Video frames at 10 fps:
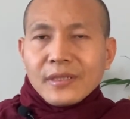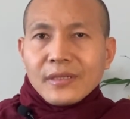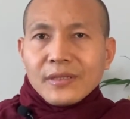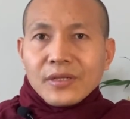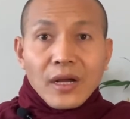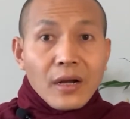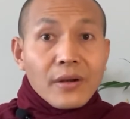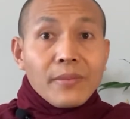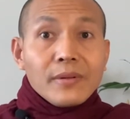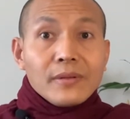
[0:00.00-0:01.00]

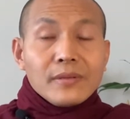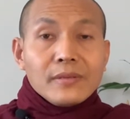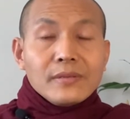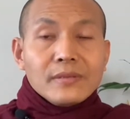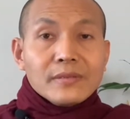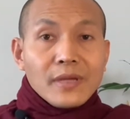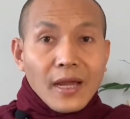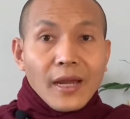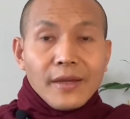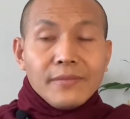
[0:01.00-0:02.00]
terrible
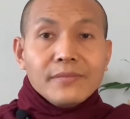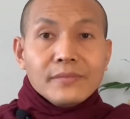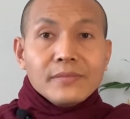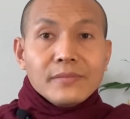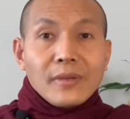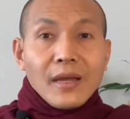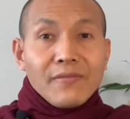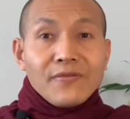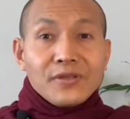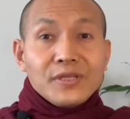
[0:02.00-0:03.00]
time,
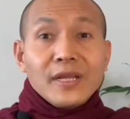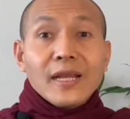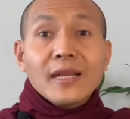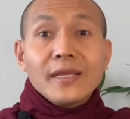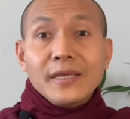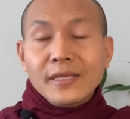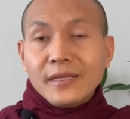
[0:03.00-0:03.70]
unfortunately.